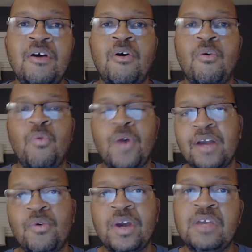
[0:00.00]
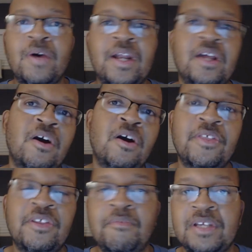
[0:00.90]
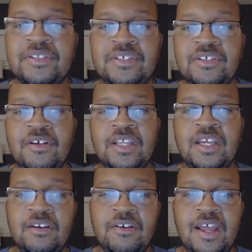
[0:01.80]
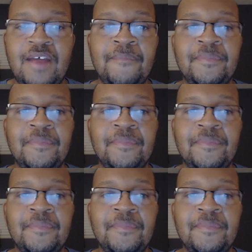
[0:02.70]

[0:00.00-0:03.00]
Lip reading: or where you want to go with your business on the internet.